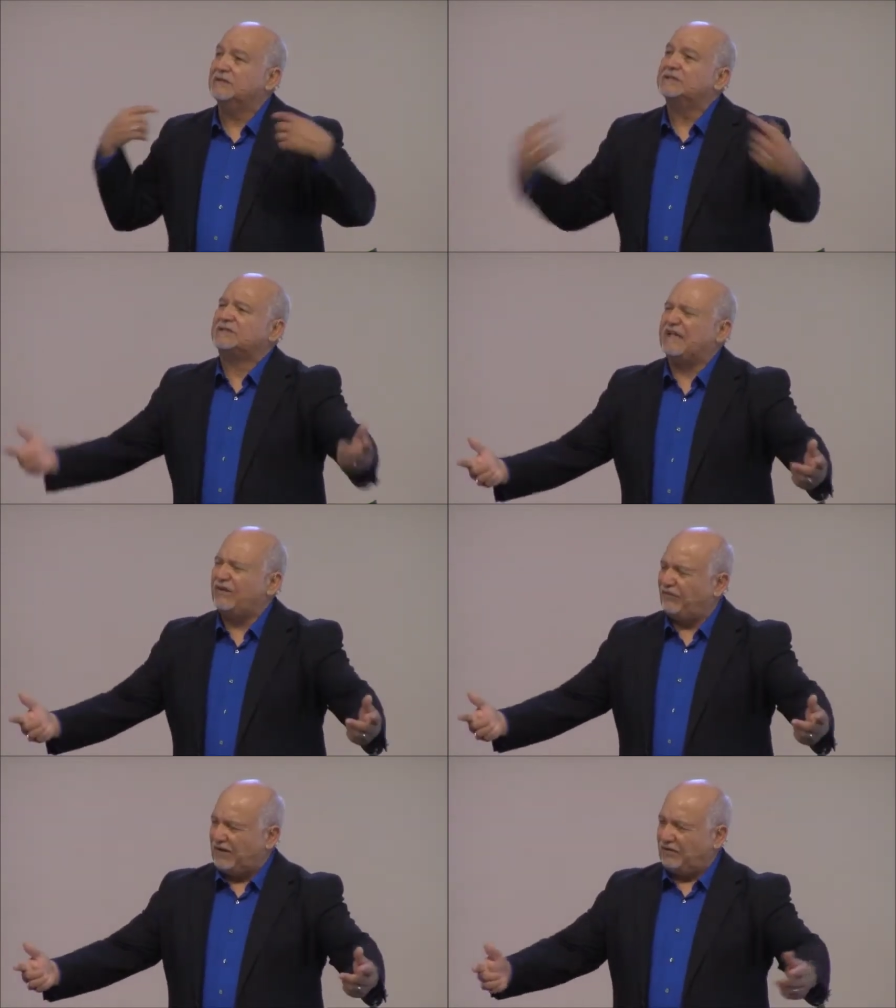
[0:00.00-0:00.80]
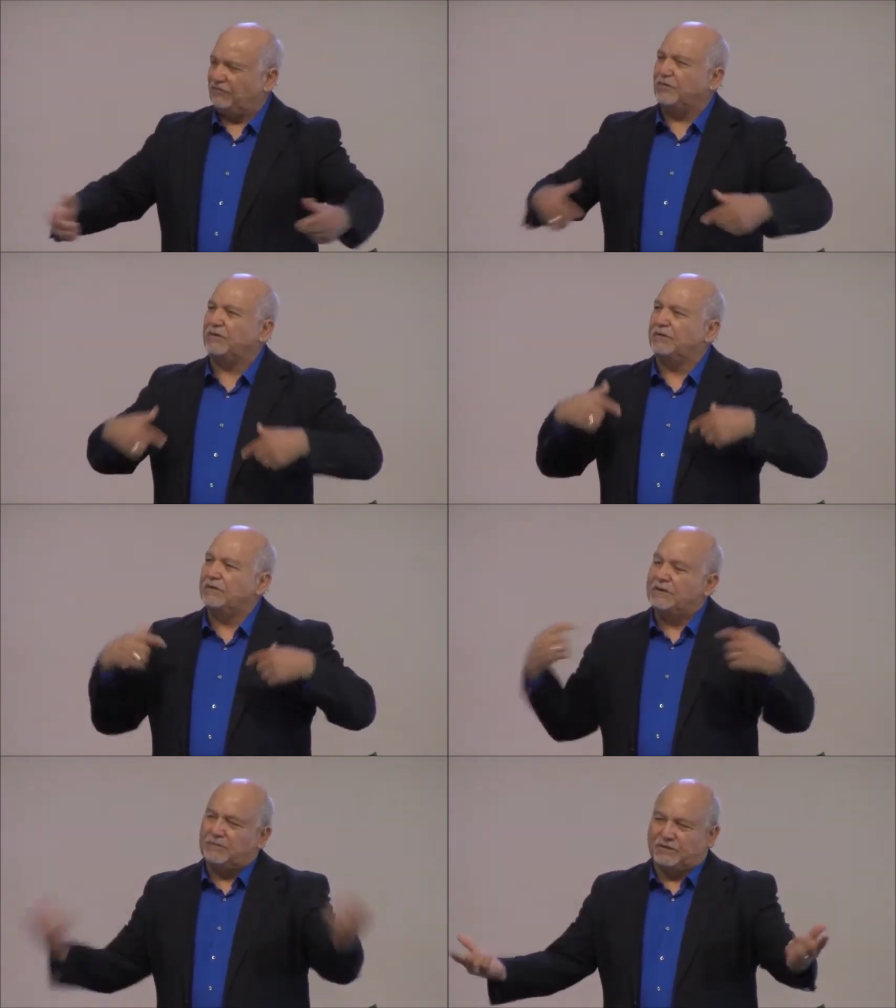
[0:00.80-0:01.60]
Stay faithful.
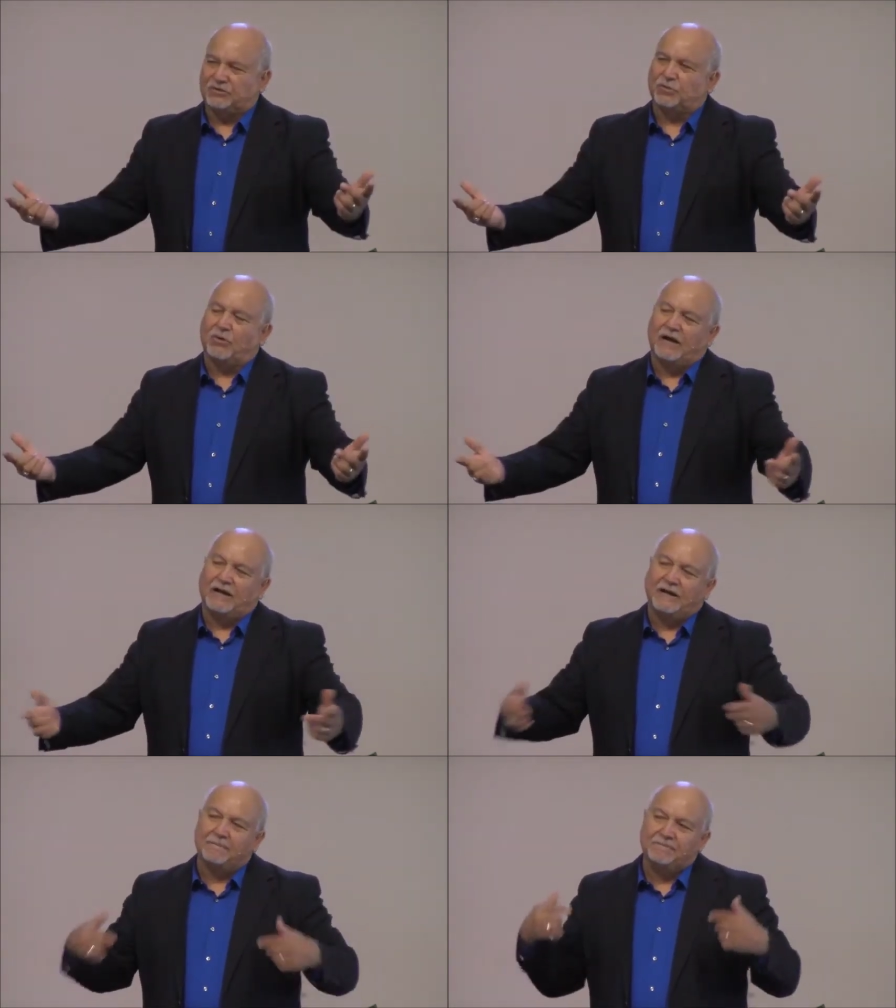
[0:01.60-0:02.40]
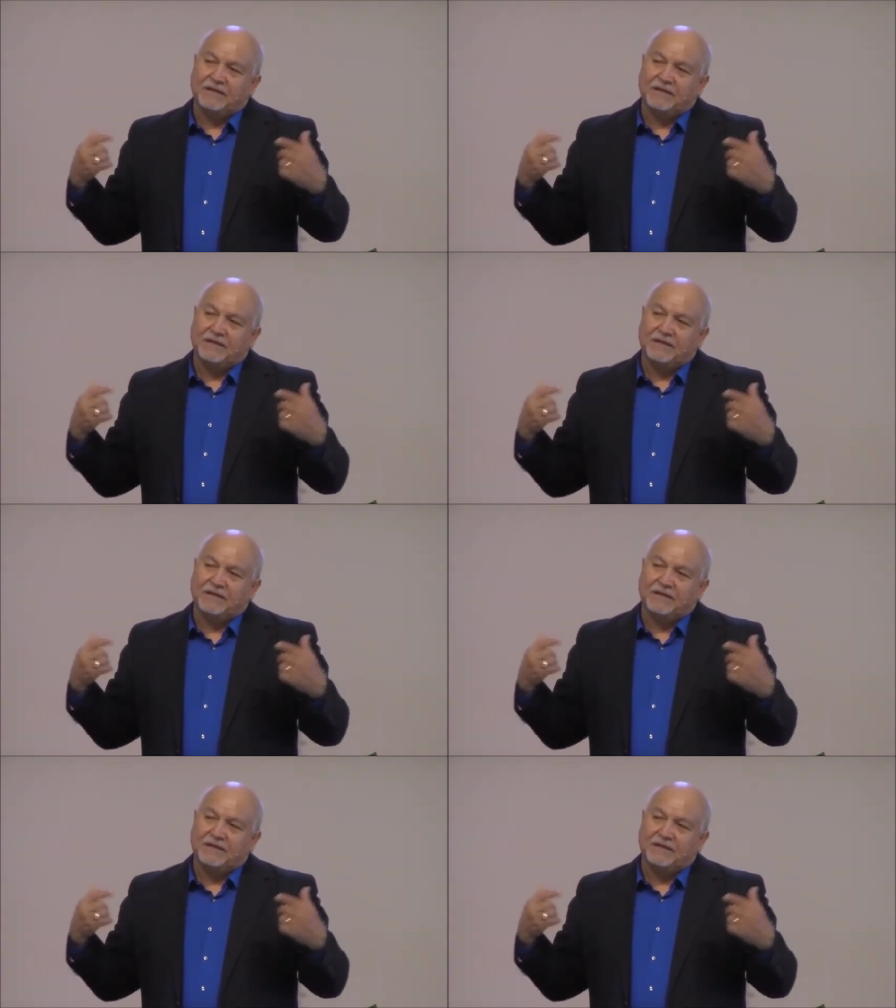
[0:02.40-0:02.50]
Because why?